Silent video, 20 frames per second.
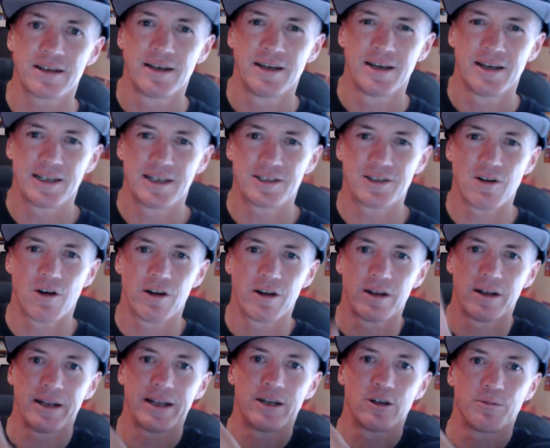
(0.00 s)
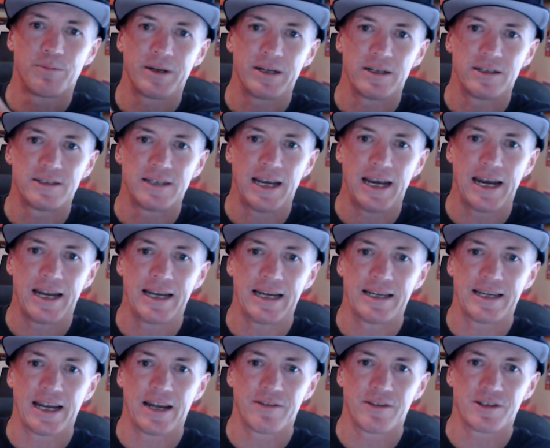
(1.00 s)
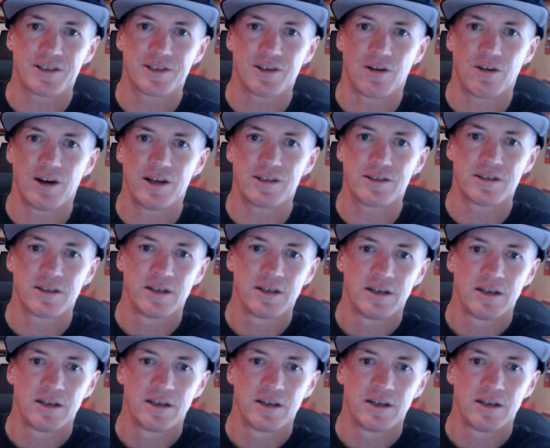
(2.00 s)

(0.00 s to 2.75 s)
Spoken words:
It's got a little bit of tanning down the sides